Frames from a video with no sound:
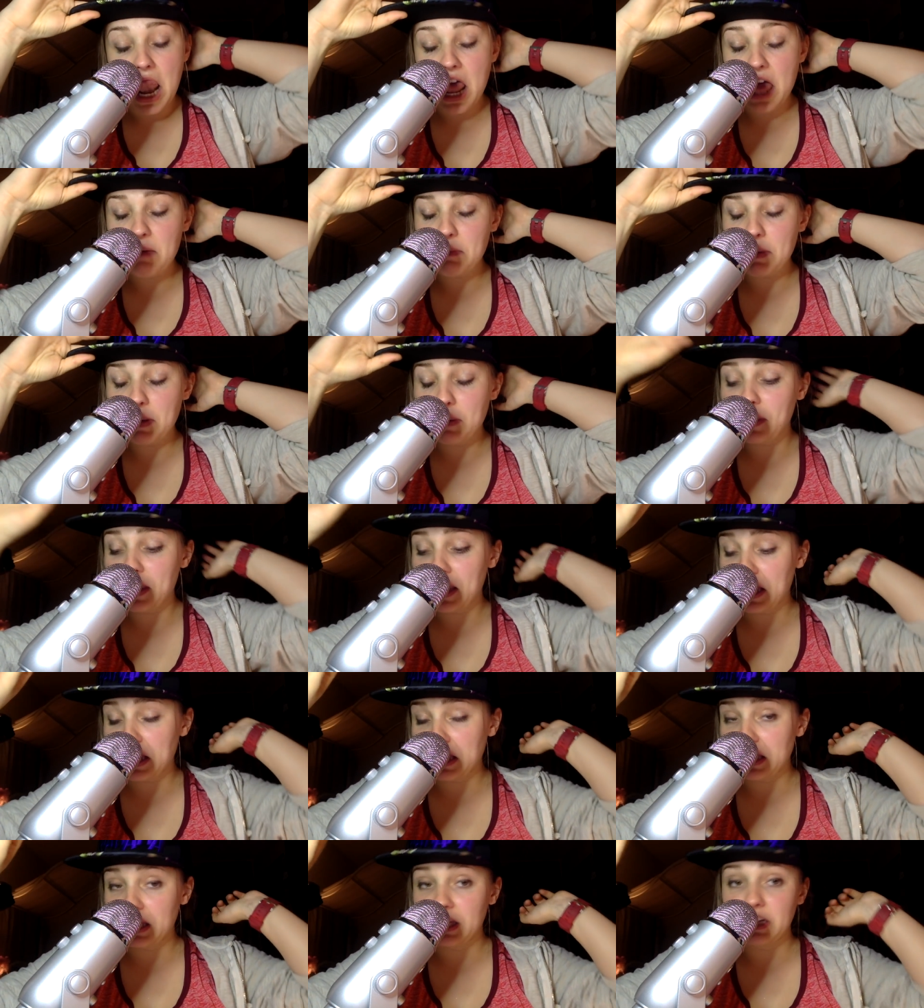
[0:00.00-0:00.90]
let me be
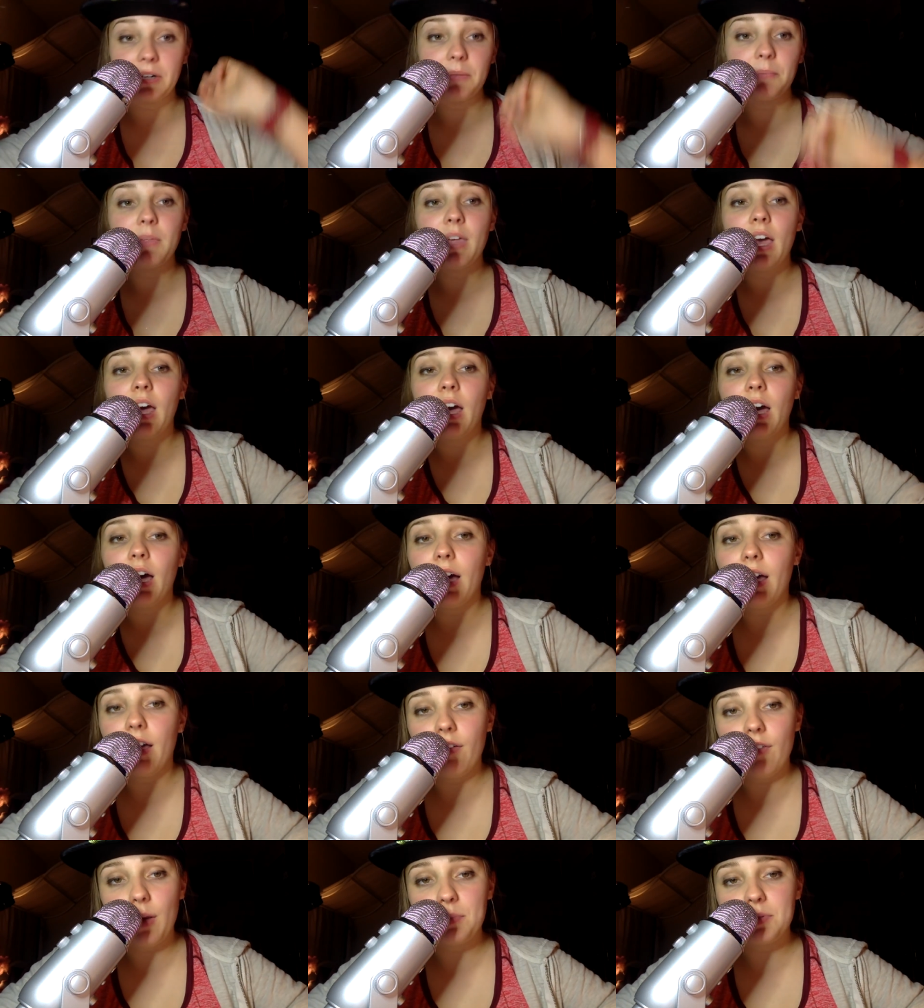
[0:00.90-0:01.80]
clear. I
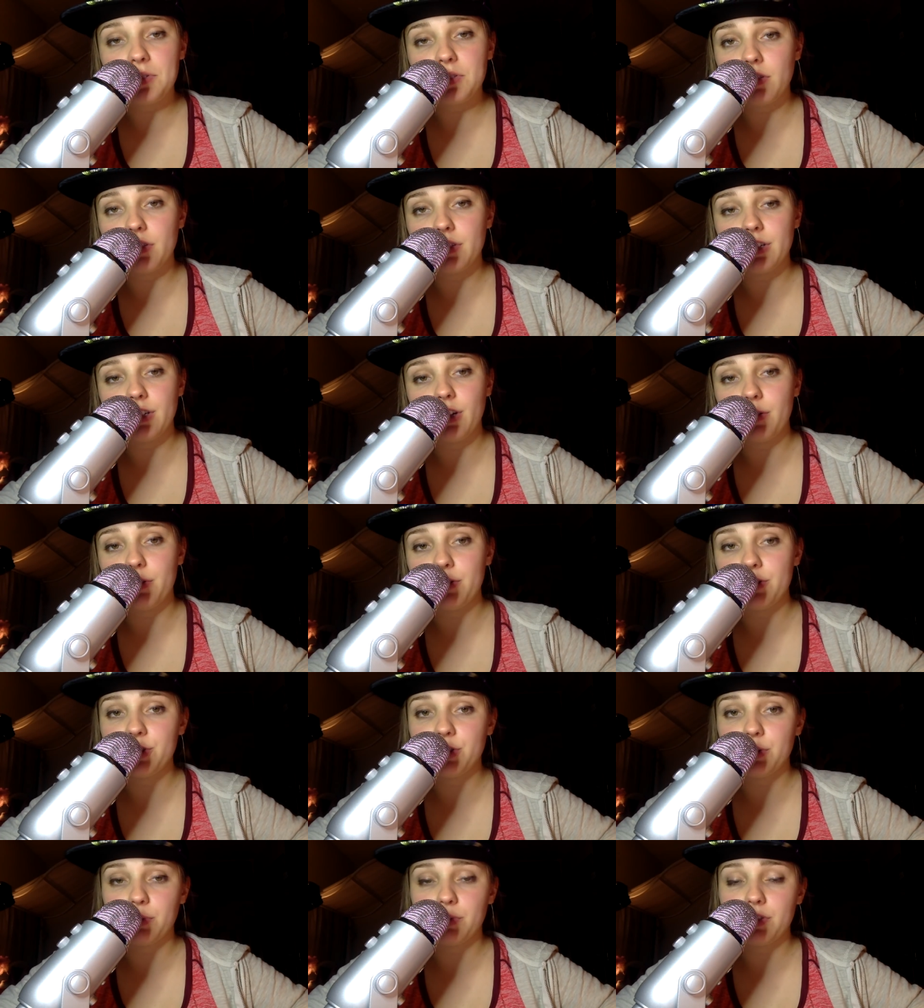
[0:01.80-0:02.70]
have absolutely no
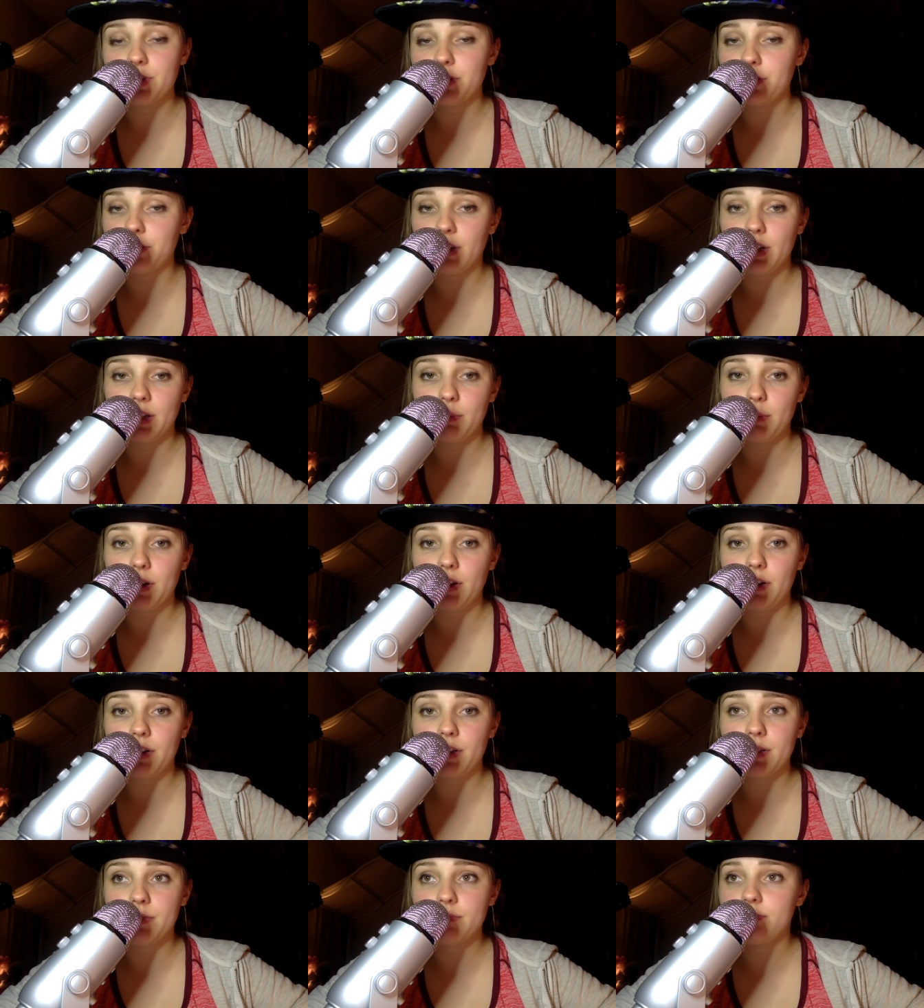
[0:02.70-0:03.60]
issue with the two getting
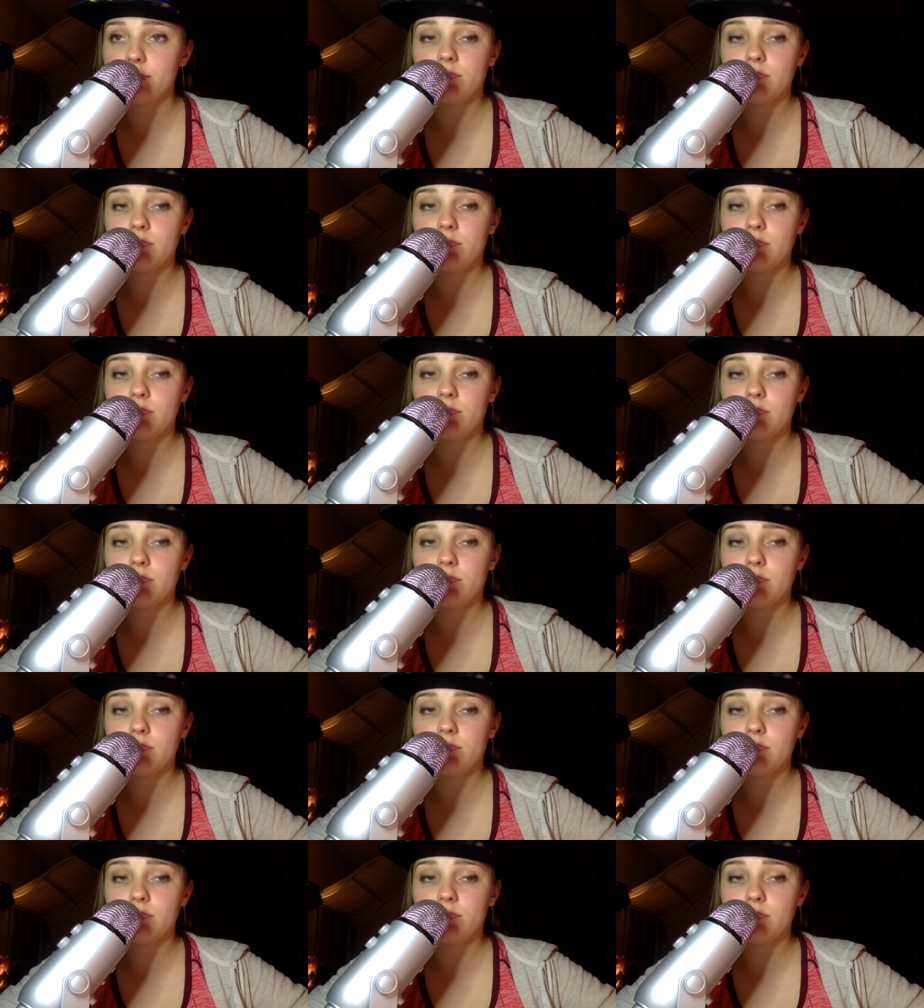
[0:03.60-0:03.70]
married.